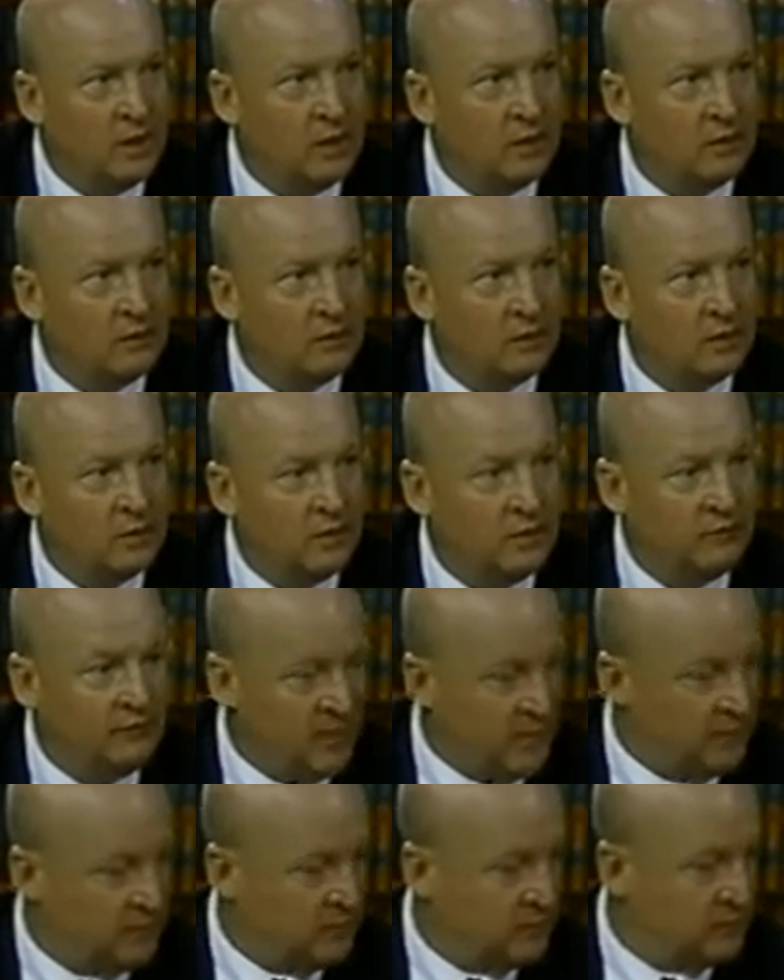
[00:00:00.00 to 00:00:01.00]
And in
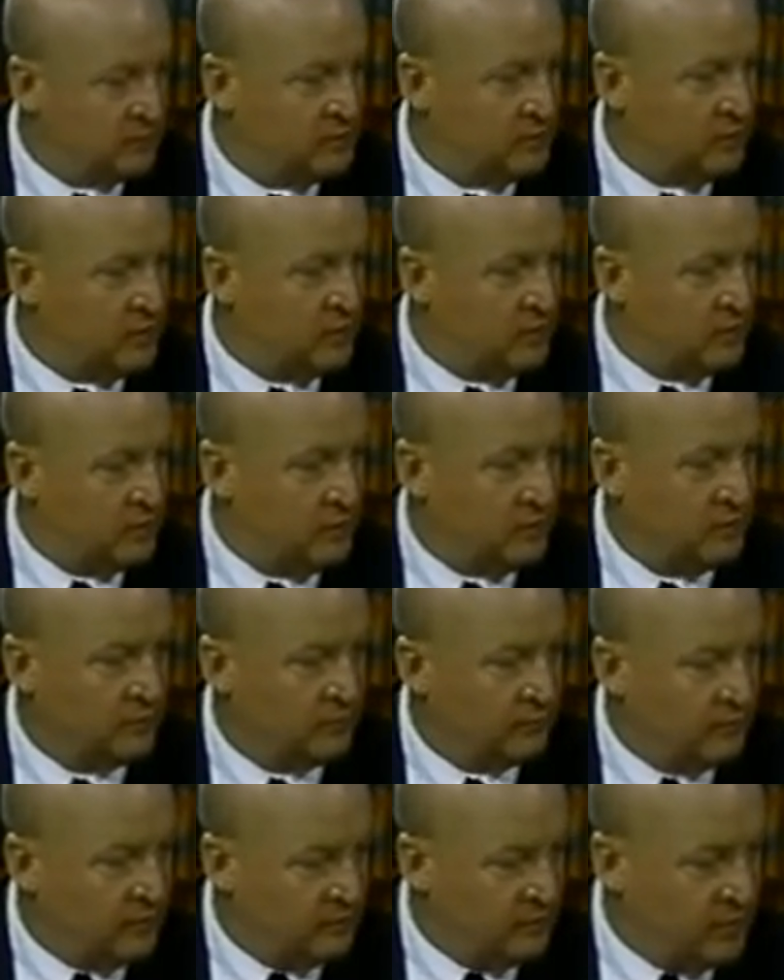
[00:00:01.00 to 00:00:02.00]
fact, JR, on
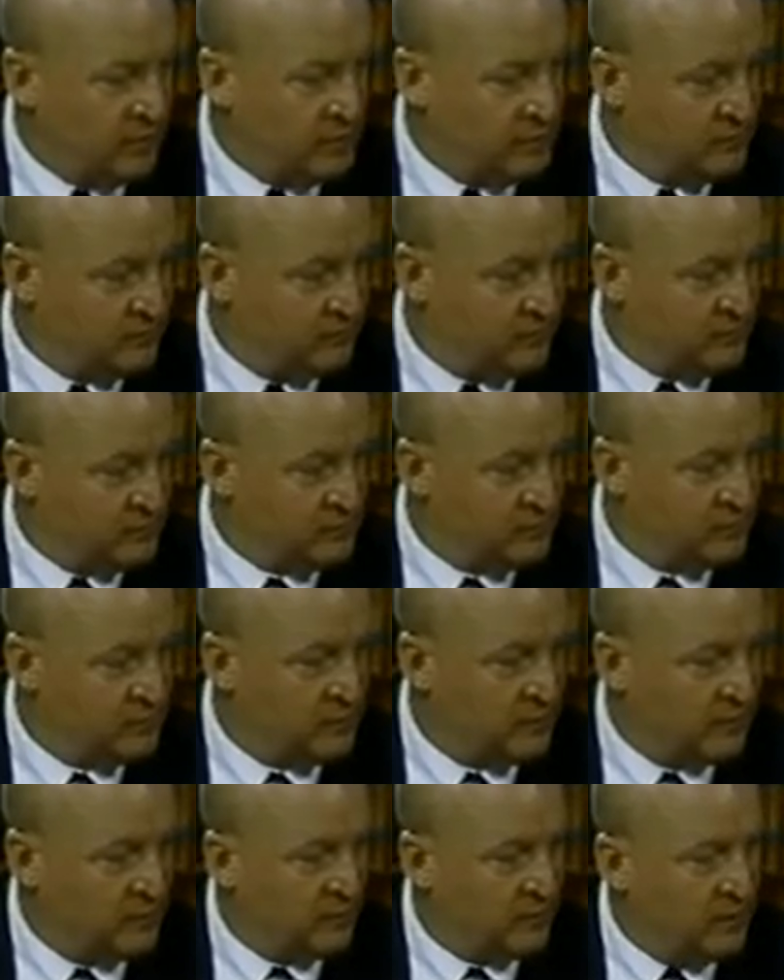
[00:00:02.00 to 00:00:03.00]
the front page of this
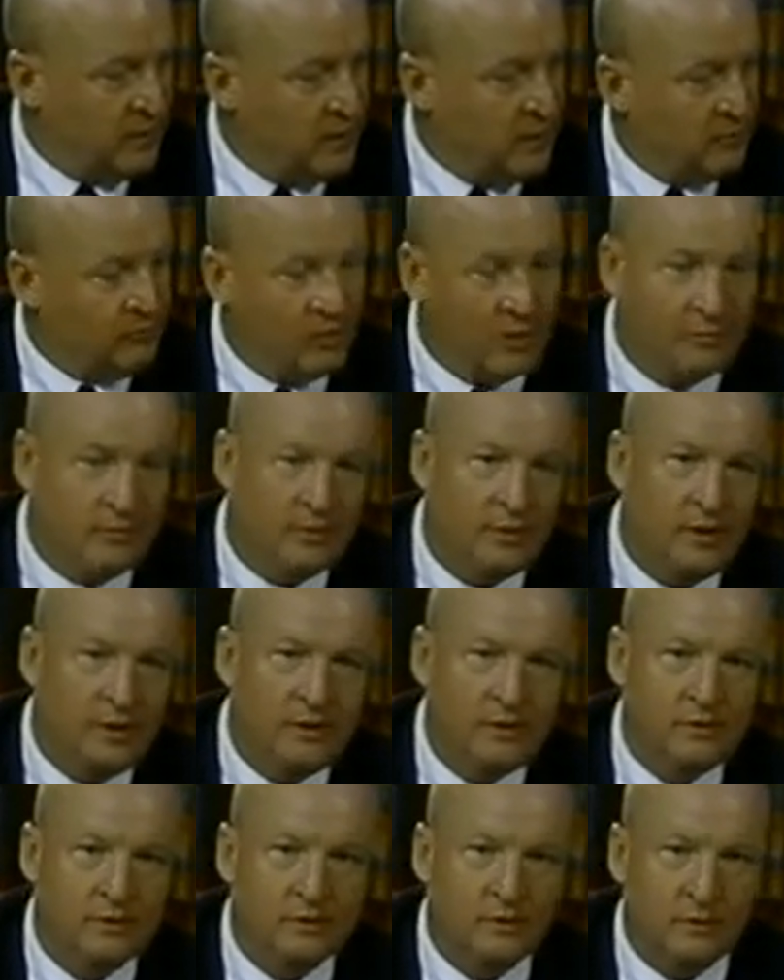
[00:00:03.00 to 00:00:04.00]

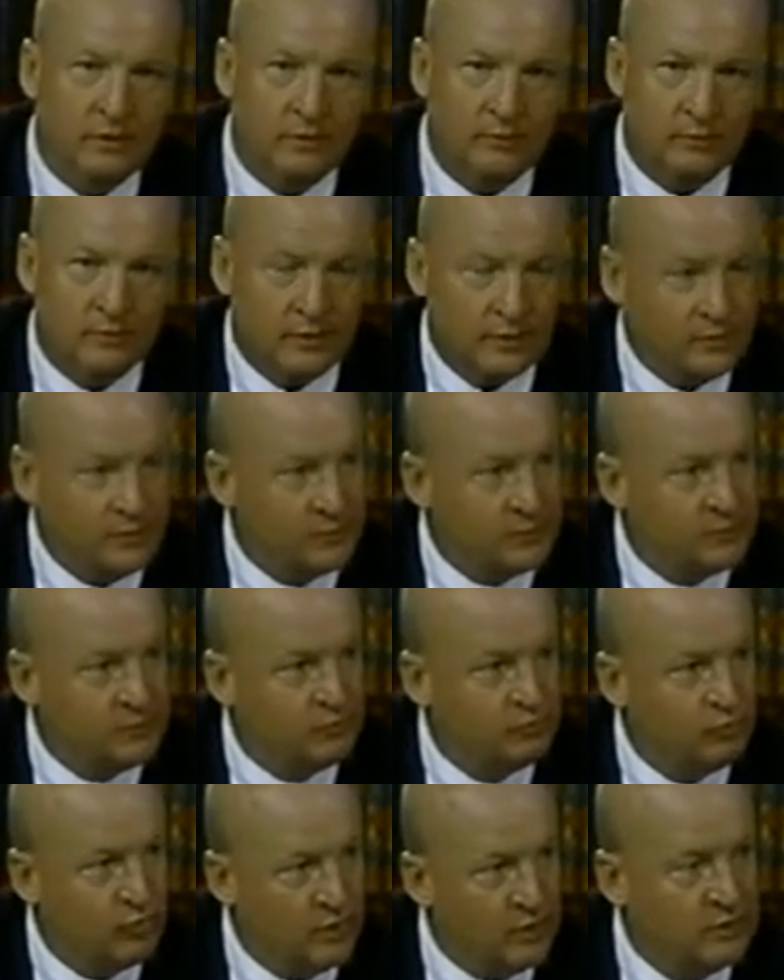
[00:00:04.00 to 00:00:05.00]
publication that
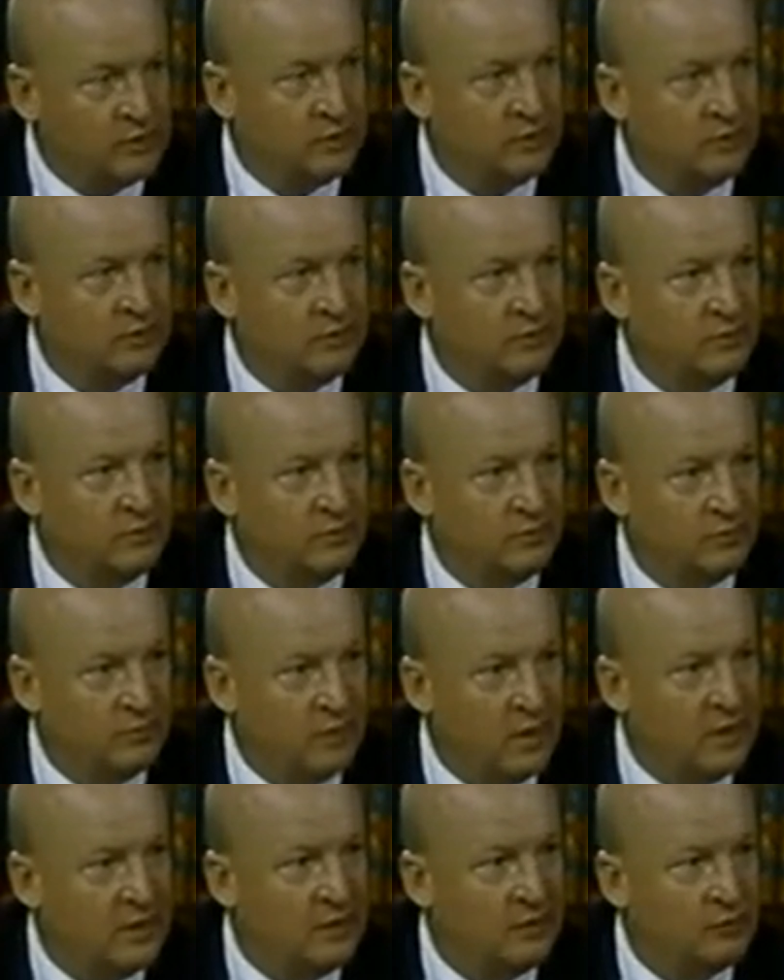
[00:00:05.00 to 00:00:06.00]
was printed
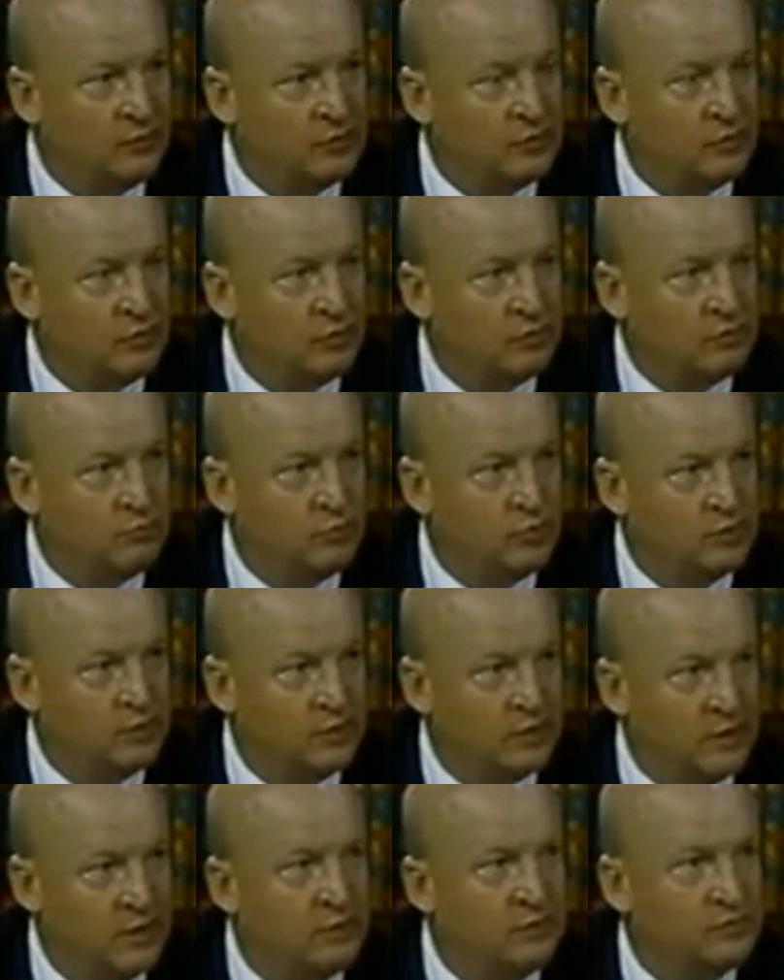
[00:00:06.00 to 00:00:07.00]
right after George
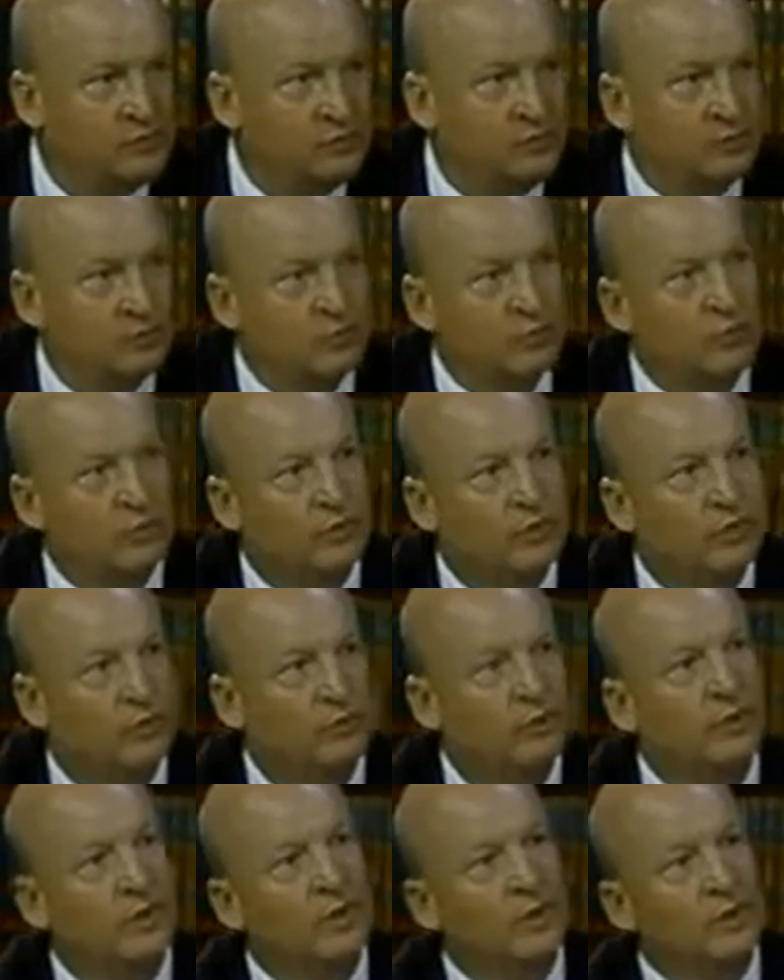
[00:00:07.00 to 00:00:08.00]
Bush announced the New World
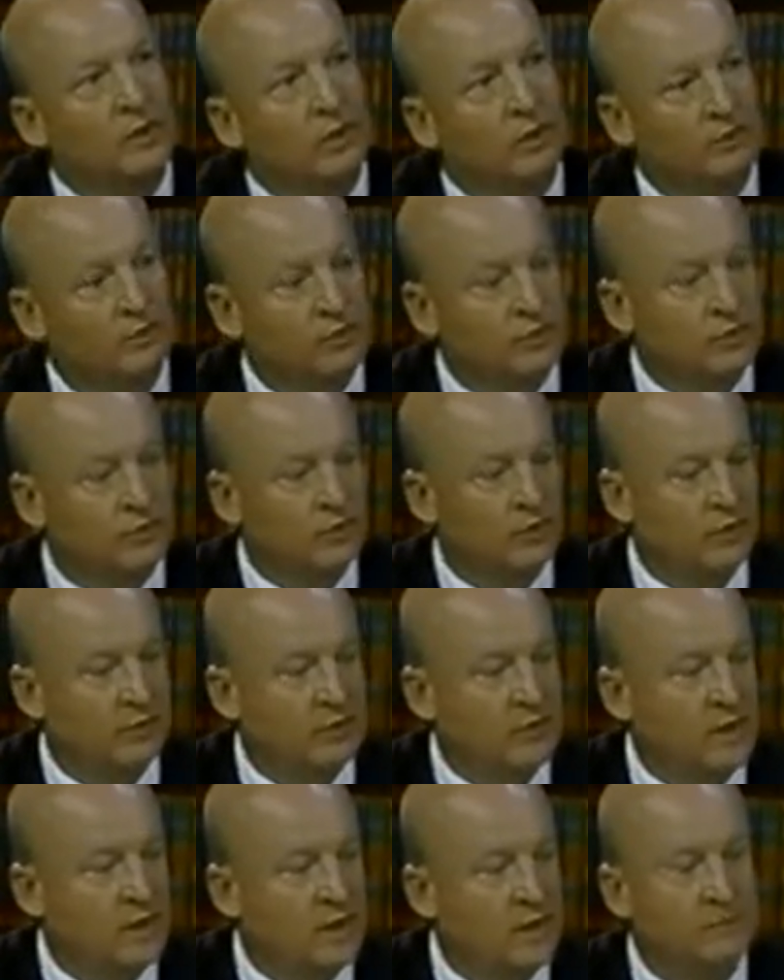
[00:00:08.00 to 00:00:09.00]
Order over
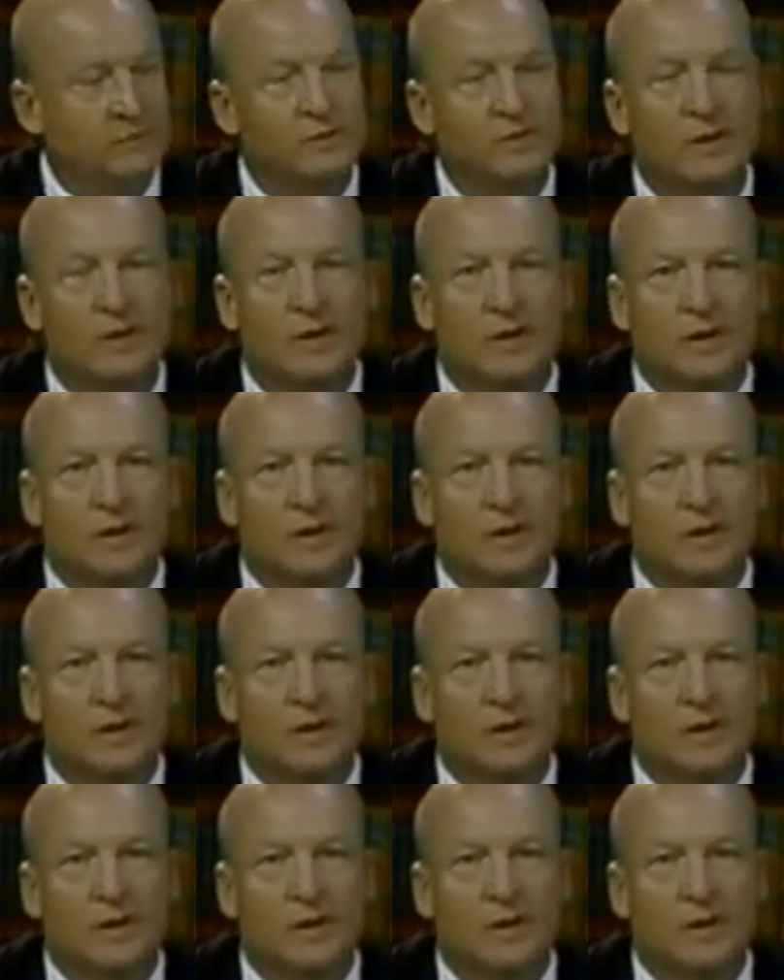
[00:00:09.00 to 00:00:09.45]
200 times,